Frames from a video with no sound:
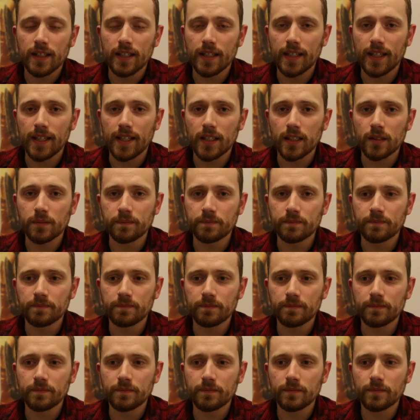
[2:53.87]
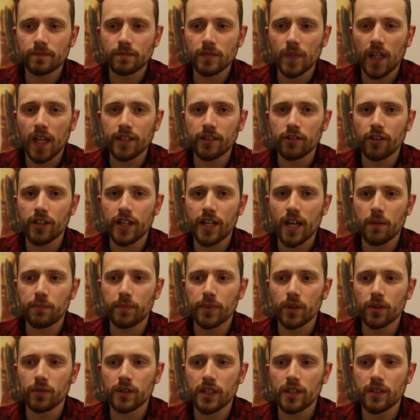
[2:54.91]
I'd only
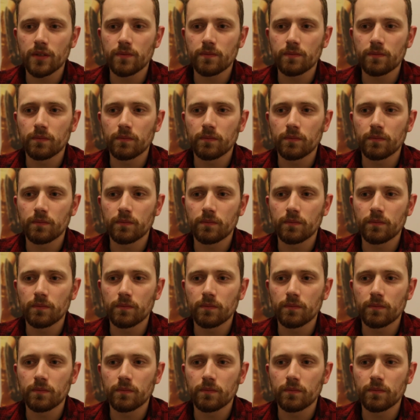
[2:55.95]
uploaded